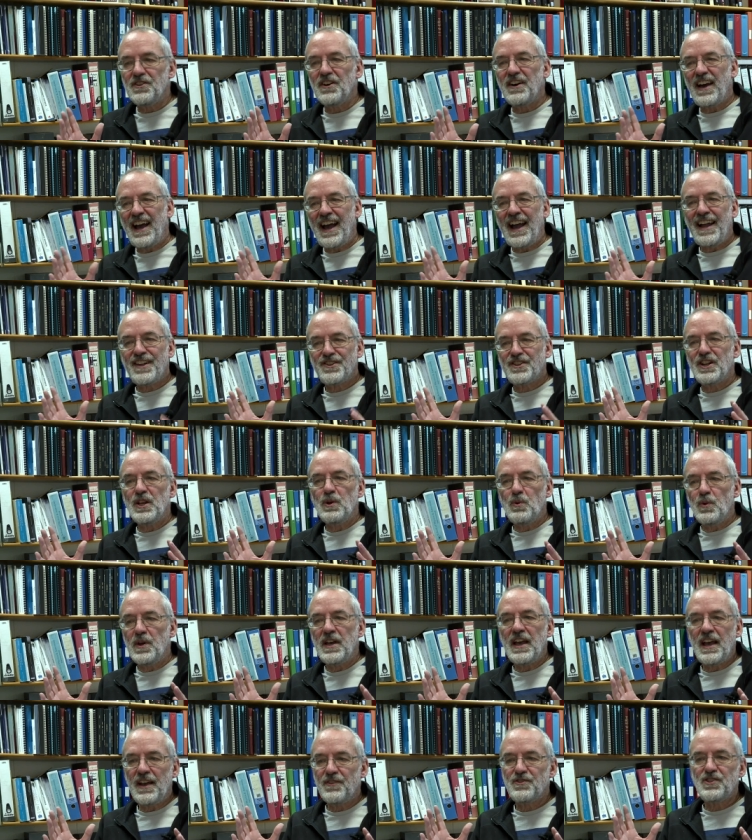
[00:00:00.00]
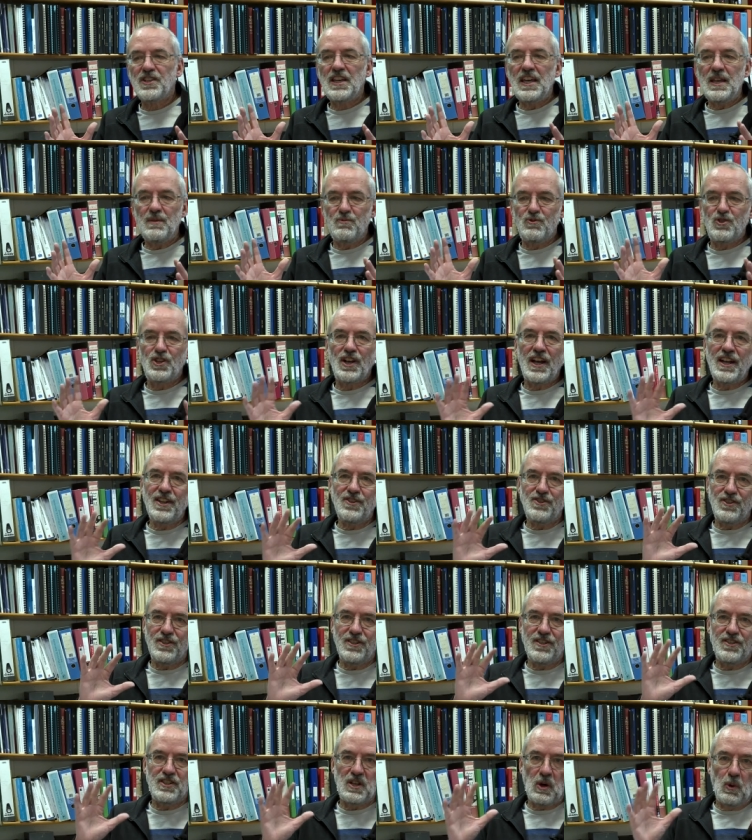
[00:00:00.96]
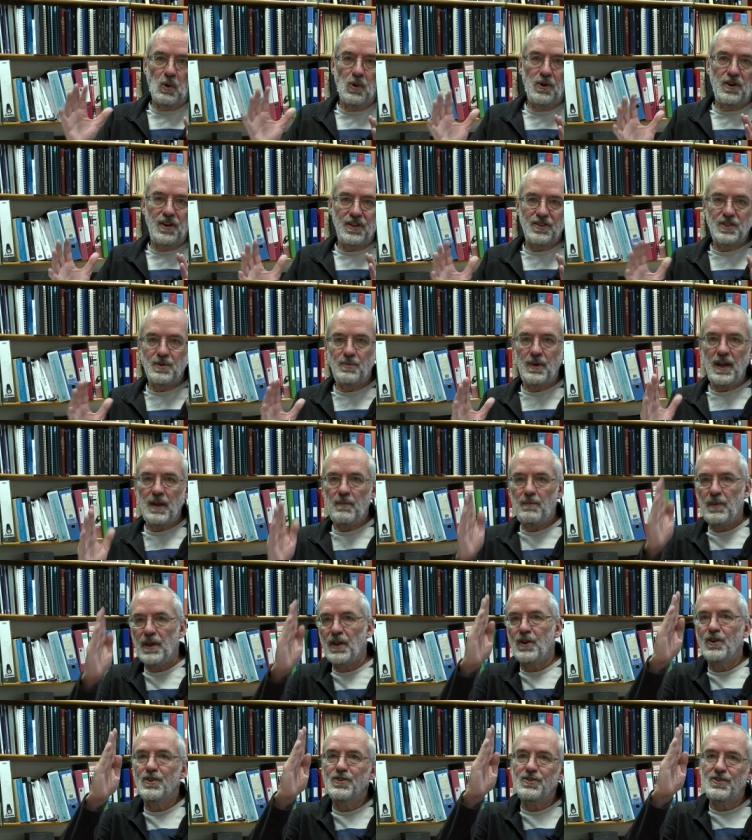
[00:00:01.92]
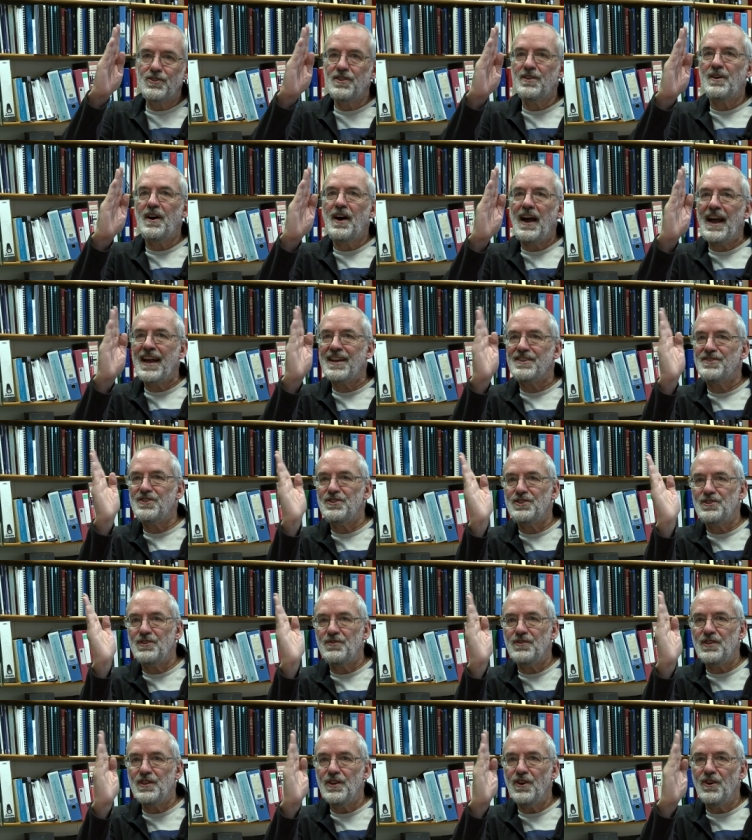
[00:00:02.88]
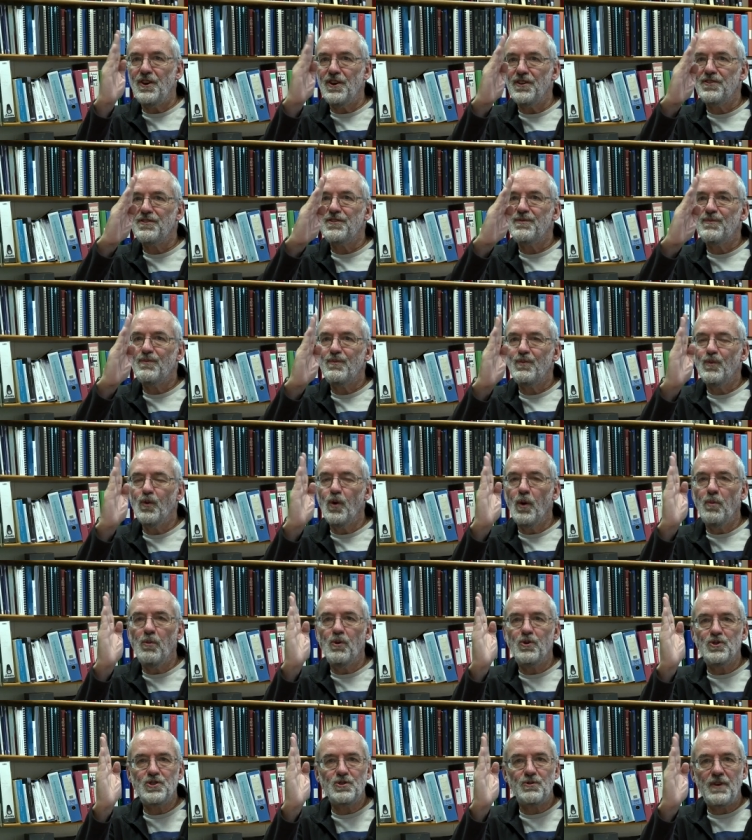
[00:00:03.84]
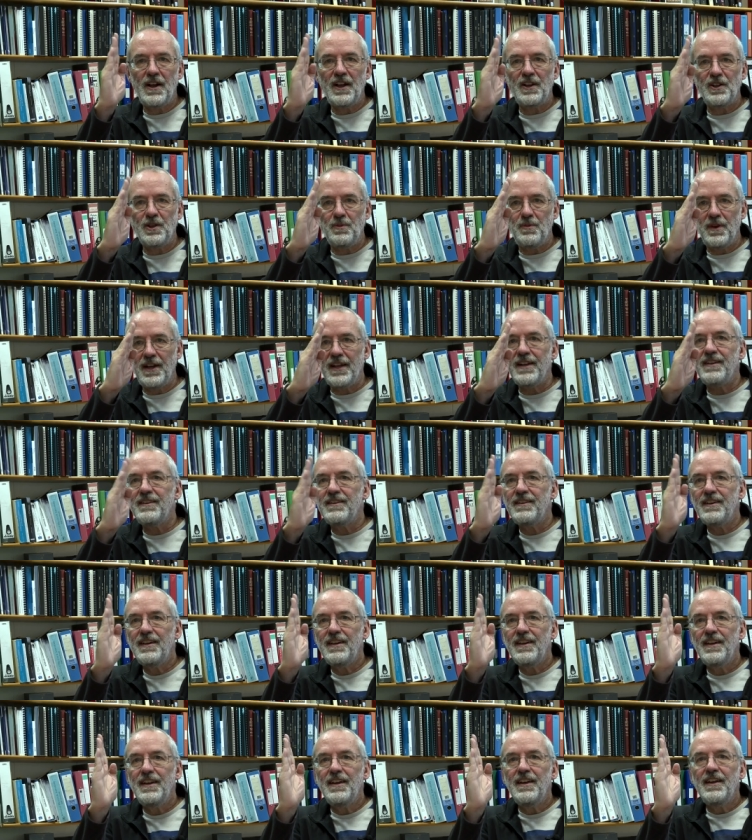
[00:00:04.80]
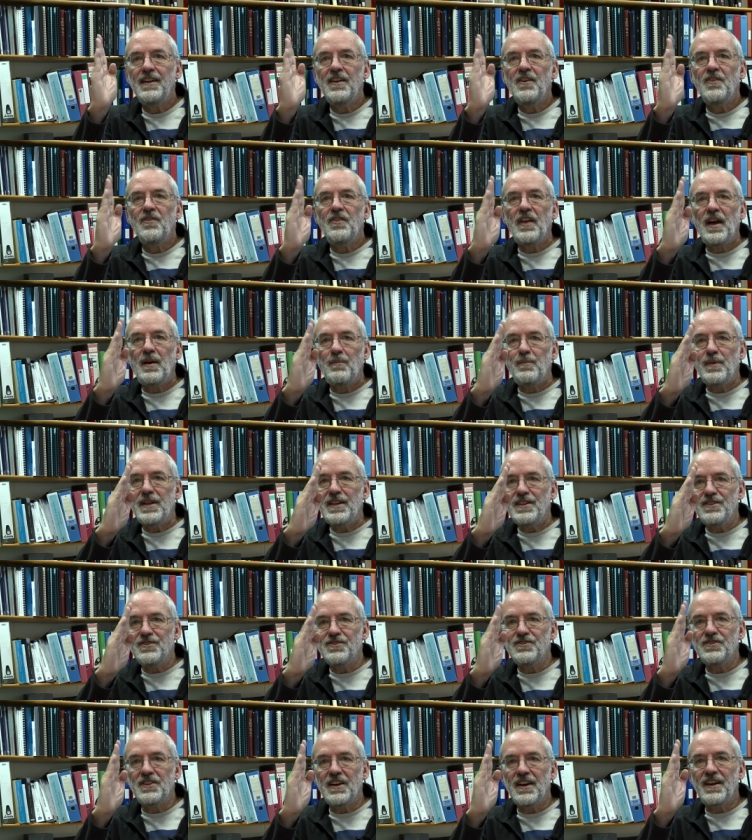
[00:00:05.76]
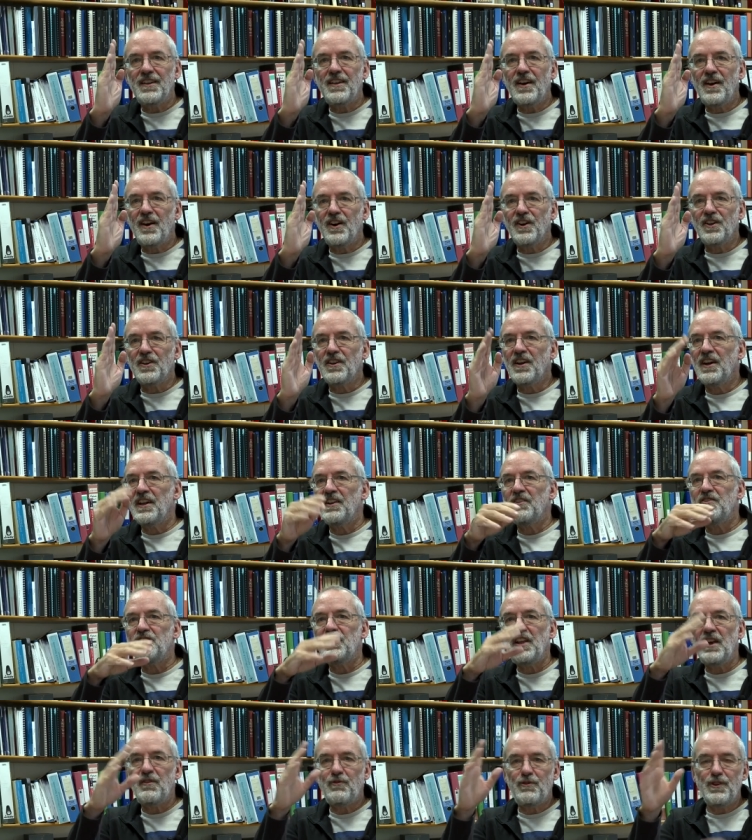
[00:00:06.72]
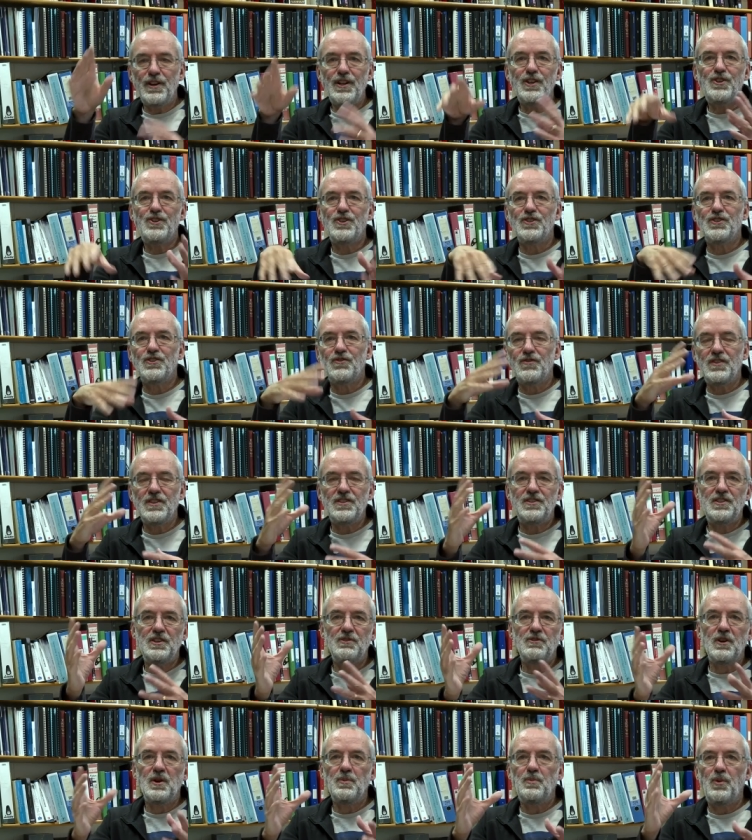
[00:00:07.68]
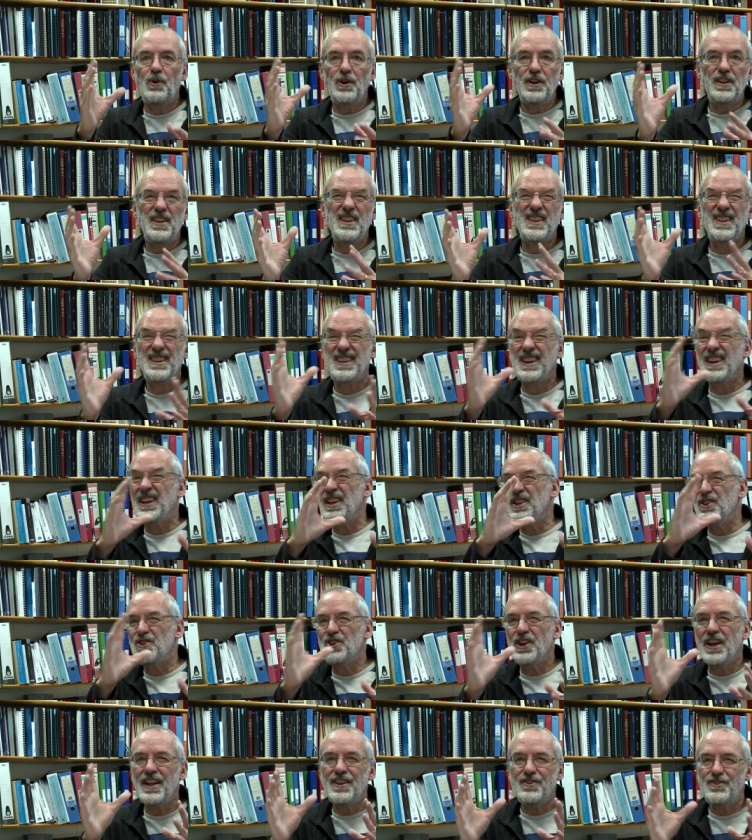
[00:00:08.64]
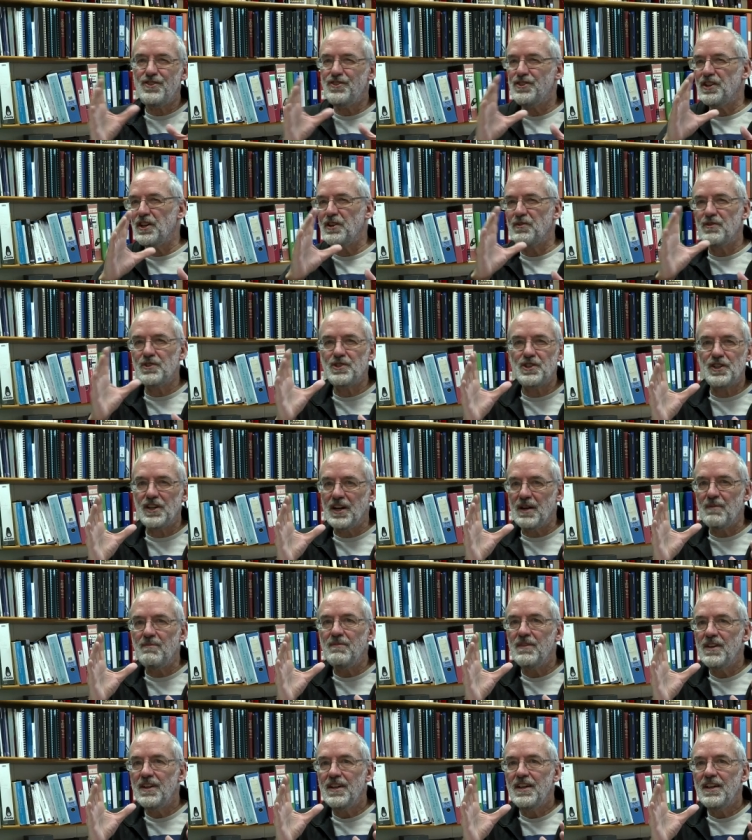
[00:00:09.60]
that actually we have to keep changing these coordinates a bit, because the axis of the Earth wobbles around a bit. That means that our kind of definitions of this zero point kind of changes over time.